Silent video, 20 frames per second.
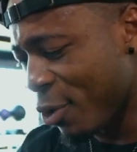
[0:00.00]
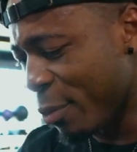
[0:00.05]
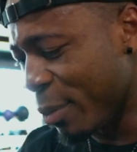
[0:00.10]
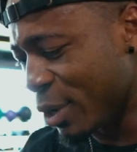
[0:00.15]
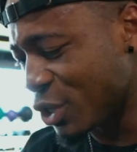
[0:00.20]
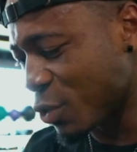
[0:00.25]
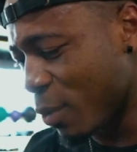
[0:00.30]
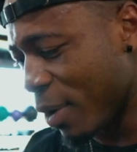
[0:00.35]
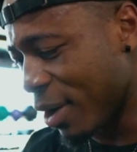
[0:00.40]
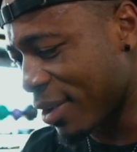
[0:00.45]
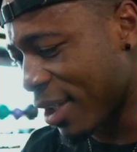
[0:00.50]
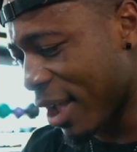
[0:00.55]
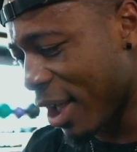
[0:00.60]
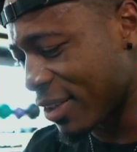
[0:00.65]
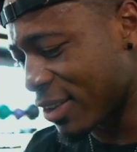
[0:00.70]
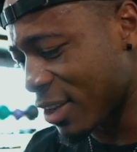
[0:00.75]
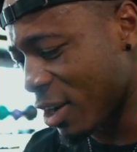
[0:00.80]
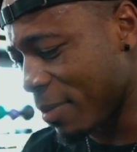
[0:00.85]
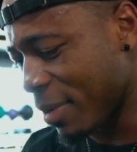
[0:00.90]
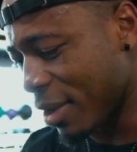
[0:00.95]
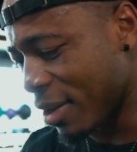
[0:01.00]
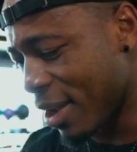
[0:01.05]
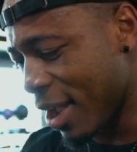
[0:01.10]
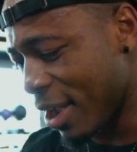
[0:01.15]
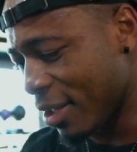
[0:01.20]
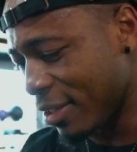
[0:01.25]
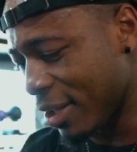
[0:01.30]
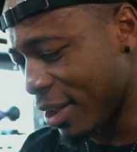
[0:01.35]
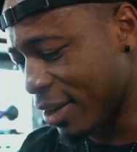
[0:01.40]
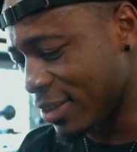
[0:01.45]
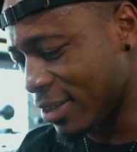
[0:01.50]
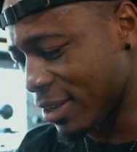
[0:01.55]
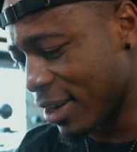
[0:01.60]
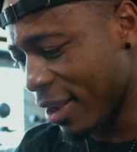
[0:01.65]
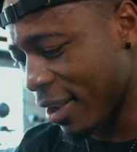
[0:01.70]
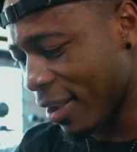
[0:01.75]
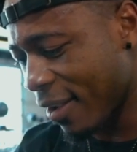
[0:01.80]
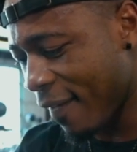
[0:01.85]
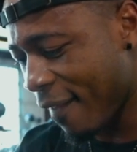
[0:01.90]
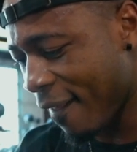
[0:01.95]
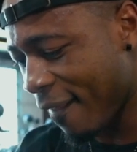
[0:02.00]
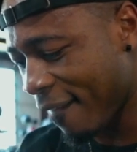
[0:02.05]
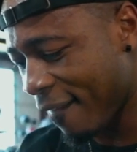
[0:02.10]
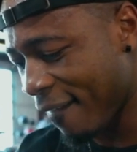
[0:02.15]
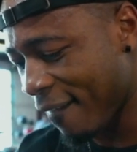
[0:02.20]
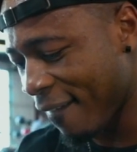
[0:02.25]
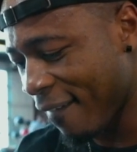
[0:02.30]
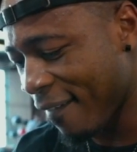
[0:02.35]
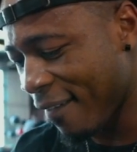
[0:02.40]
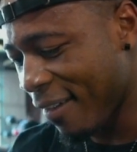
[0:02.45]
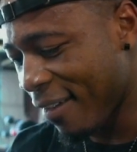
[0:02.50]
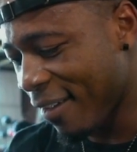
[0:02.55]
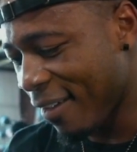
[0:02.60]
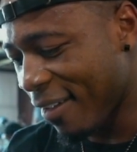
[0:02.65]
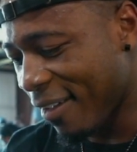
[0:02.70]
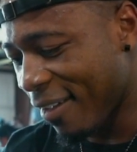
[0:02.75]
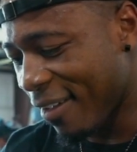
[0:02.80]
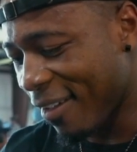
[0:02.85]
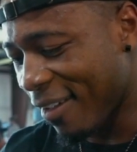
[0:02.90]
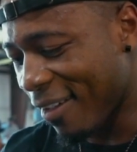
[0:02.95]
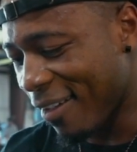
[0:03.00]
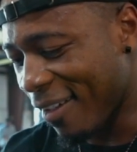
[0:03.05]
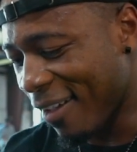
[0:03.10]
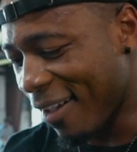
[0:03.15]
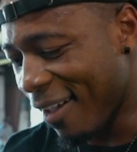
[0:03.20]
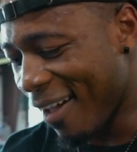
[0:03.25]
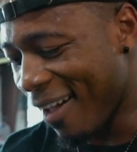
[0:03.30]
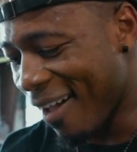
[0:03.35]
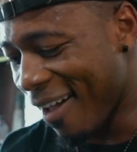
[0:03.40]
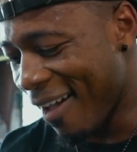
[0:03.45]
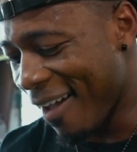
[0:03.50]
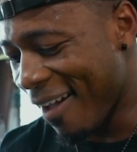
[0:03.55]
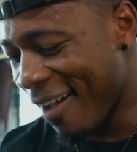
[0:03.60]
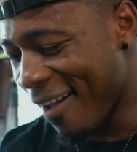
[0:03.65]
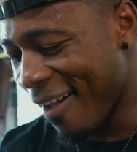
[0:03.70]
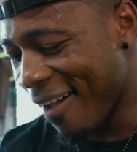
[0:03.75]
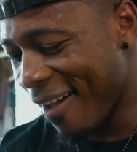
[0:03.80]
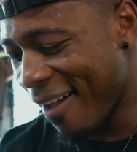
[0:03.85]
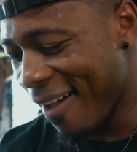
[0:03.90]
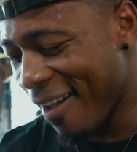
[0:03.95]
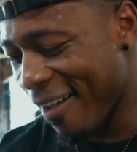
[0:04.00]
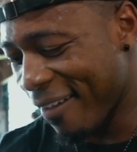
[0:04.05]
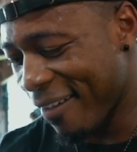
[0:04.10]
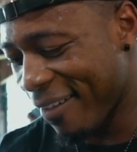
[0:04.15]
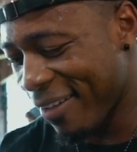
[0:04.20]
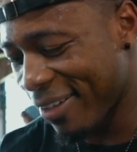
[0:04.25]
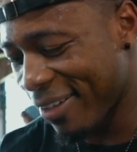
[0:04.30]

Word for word: which workout is gonna be annihilated today. Uh,